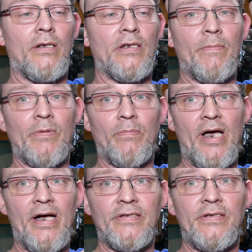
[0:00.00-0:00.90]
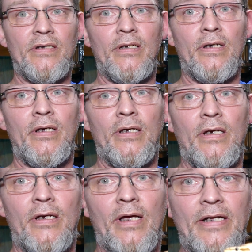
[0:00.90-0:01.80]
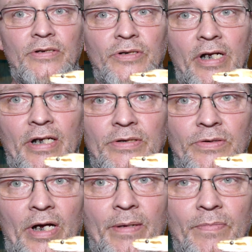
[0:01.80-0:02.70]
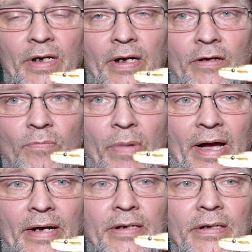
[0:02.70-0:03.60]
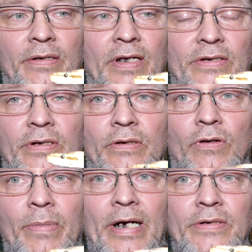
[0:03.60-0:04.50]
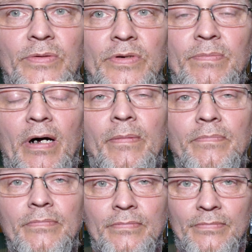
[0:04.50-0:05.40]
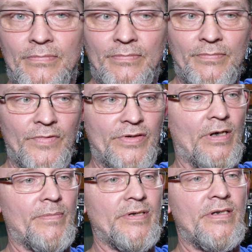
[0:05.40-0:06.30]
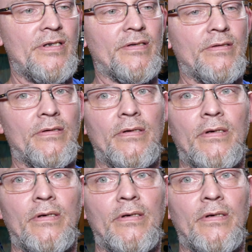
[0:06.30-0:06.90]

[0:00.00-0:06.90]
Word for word: Lemon Blast head genetic stripe that I held back. That's going to go back to his mom this coming season.